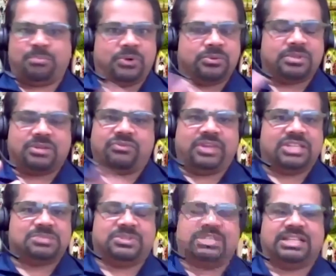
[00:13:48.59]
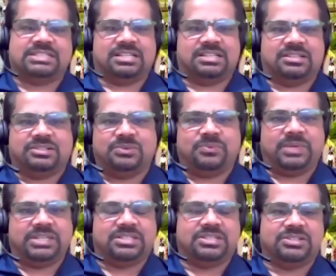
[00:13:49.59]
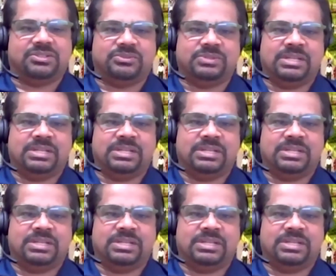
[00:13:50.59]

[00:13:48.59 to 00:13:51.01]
both on Facebook, that's another good way to do.